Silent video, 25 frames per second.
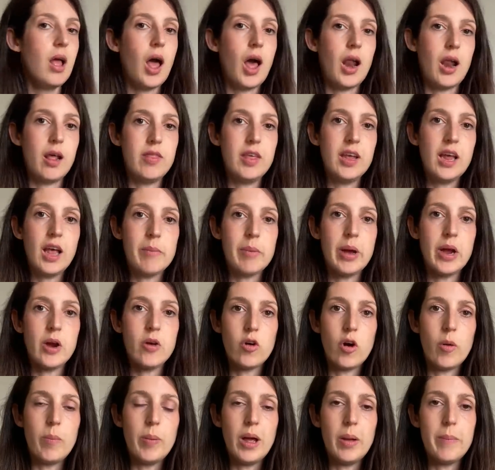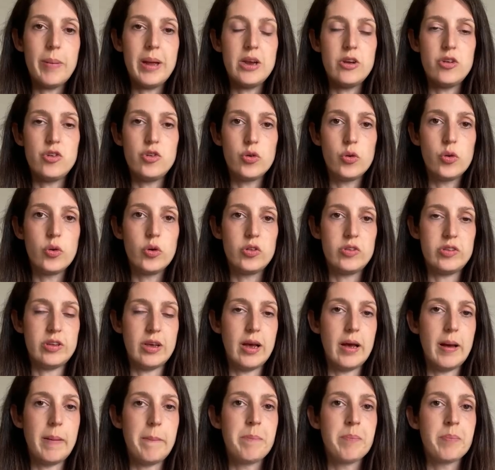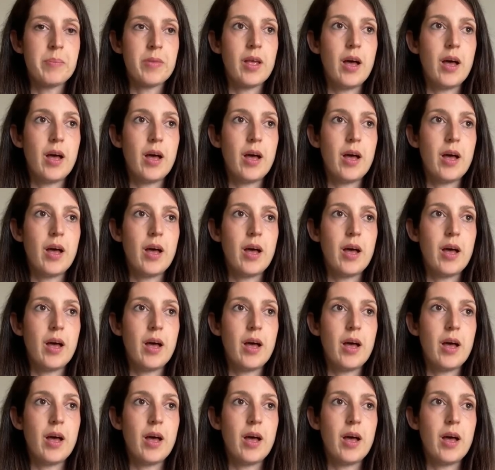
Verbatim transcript: And I think I might crop it a bit shorter.